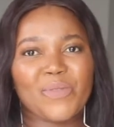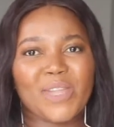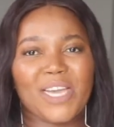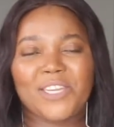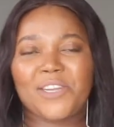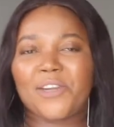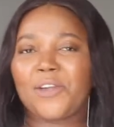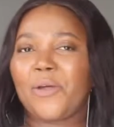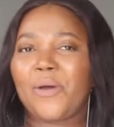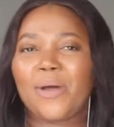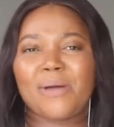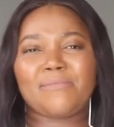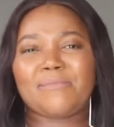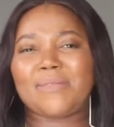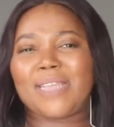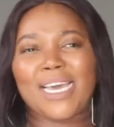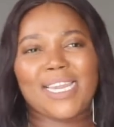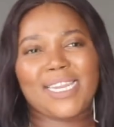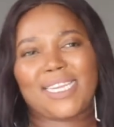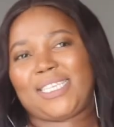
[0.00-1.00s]
don't know why I'm
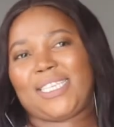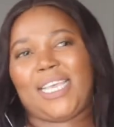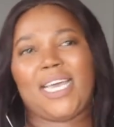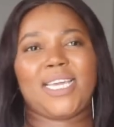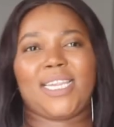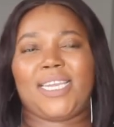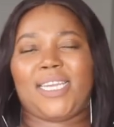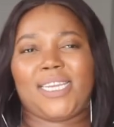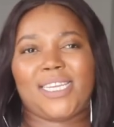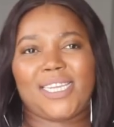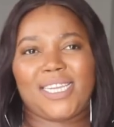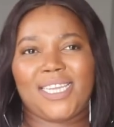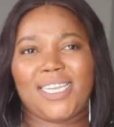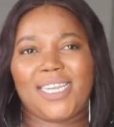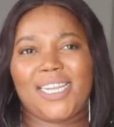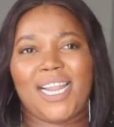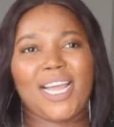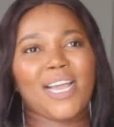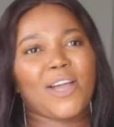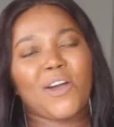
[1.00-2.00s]
that excited.
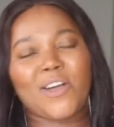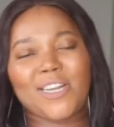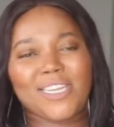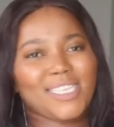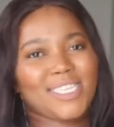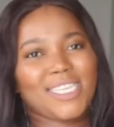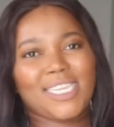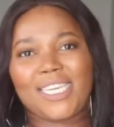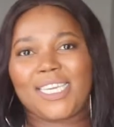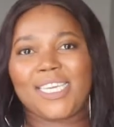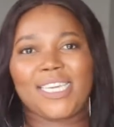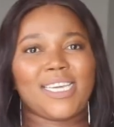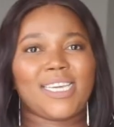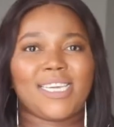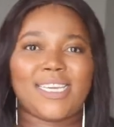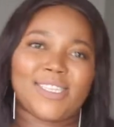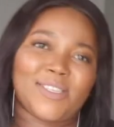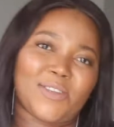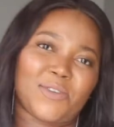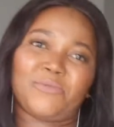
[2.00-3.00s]
Like, honestly,
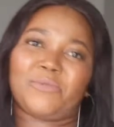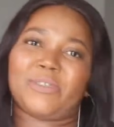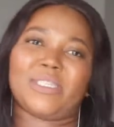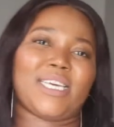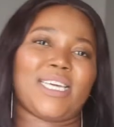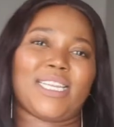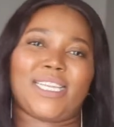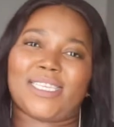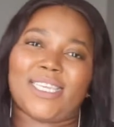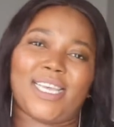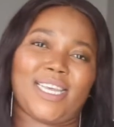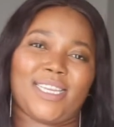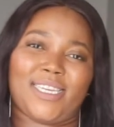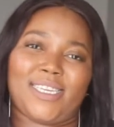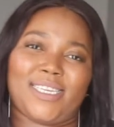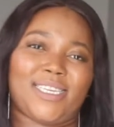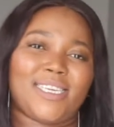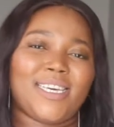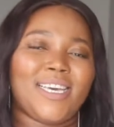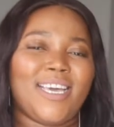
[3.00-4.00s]
don't be that excited.
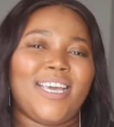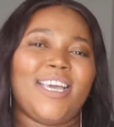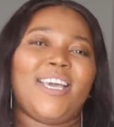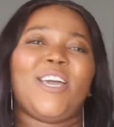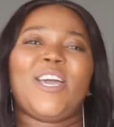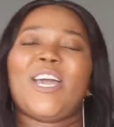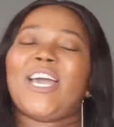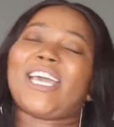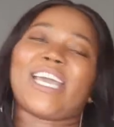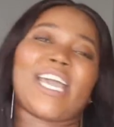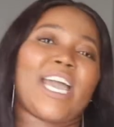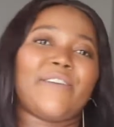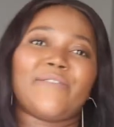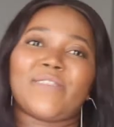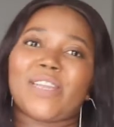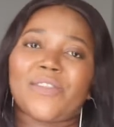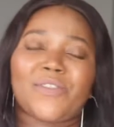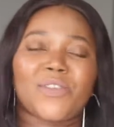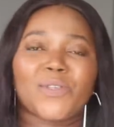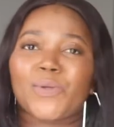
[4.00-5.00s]
Okay, I have
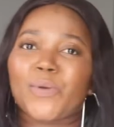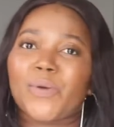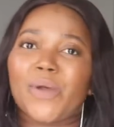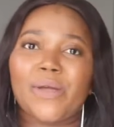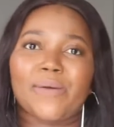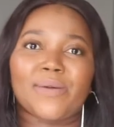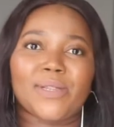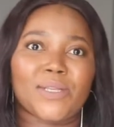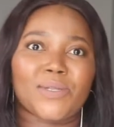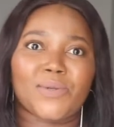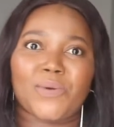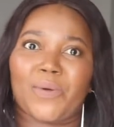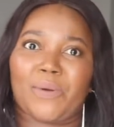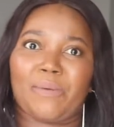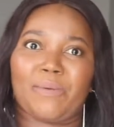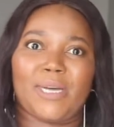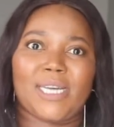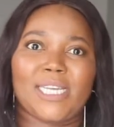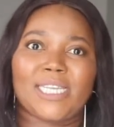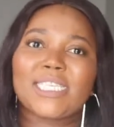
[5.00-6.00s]
another story I want to talk
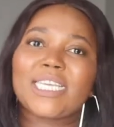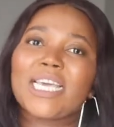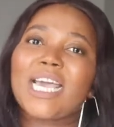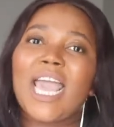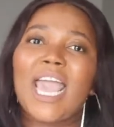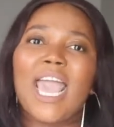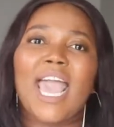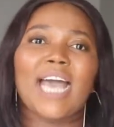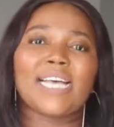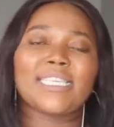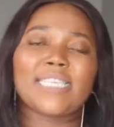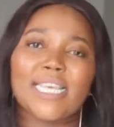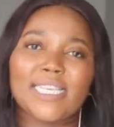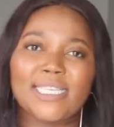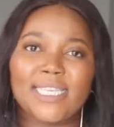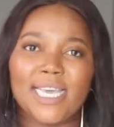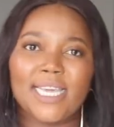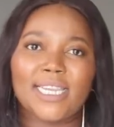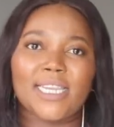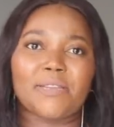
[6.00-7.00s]
about. As I
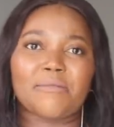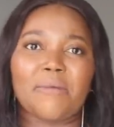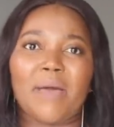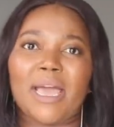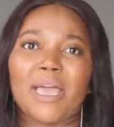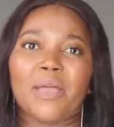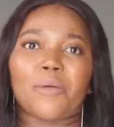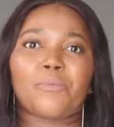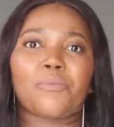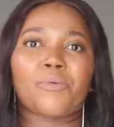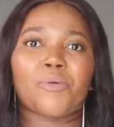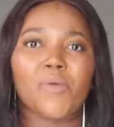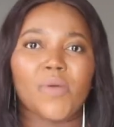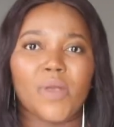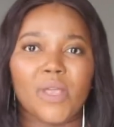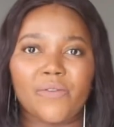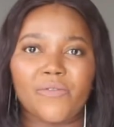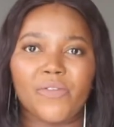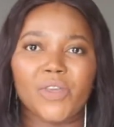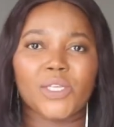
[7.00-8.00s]
said in my
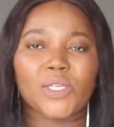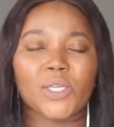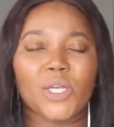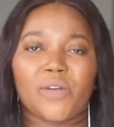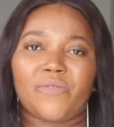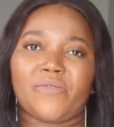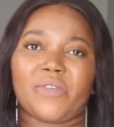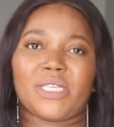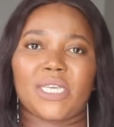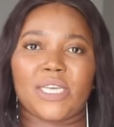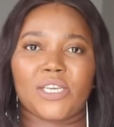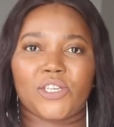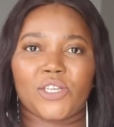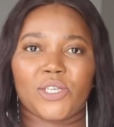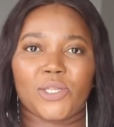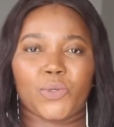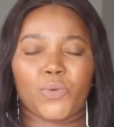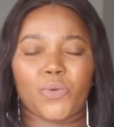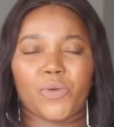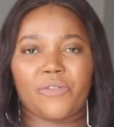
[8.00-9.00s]
previous
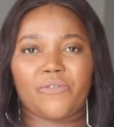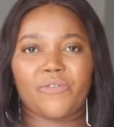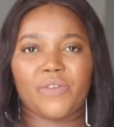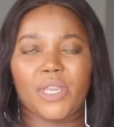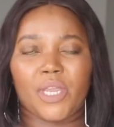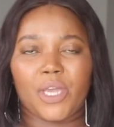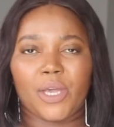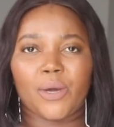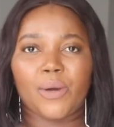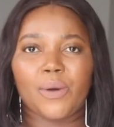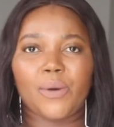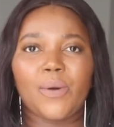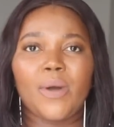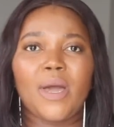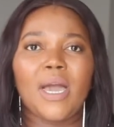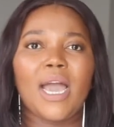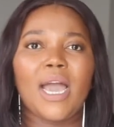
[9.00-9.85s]
Conversations with video,